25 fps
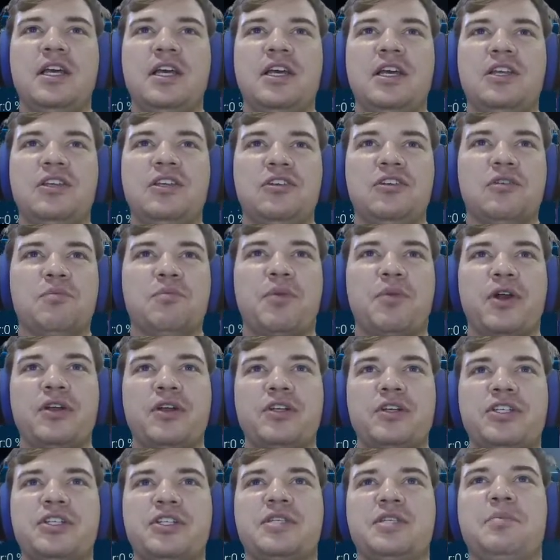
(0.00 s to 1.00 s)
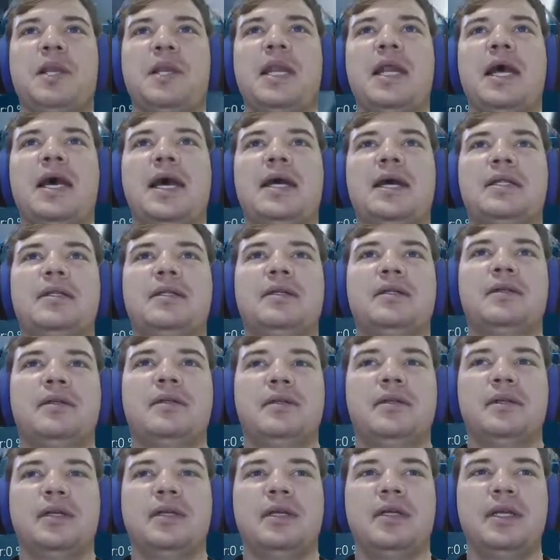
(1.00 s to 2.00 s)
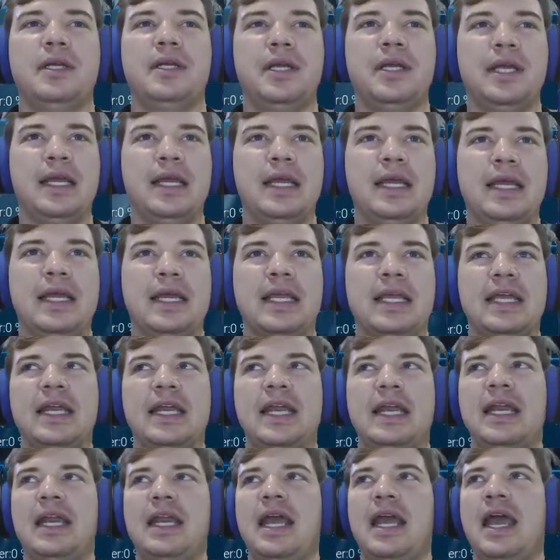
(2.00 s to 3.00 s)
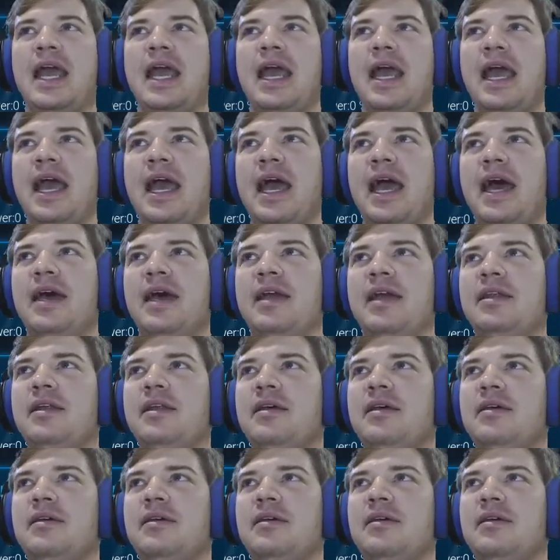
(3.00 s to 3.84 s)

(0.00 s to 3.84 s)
your purchase plot. It can add